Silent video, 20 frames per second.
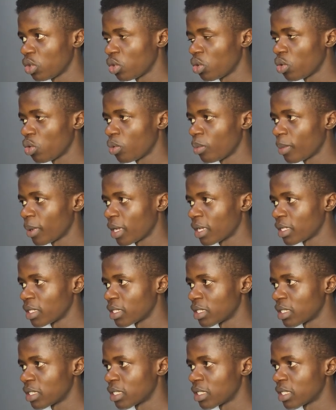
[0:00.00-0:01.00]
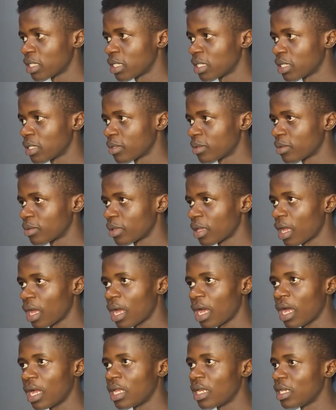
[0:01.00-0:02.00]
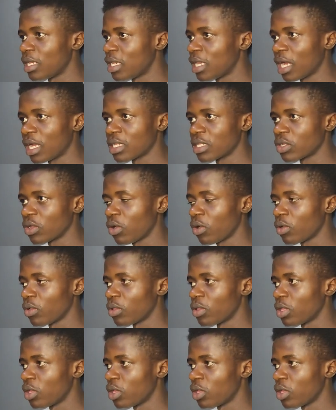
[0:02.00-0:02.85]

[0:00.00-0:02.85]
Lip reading: randomize, and that's all.